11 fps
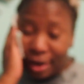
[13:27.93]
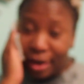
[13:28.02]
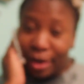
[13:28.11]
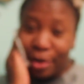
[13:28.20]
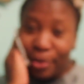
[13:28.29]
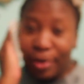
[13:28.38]

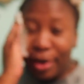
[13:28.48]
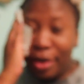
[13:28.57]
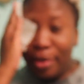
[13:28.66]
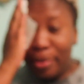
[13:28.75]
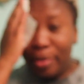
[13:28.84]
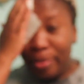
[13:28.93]
and you wake
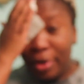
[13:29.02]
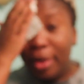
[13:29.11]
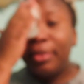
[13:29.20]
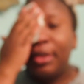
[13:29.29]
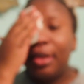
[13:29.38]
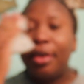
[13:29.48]
up with
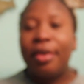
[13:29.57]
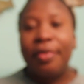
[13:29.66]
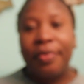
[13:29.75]
bumps on your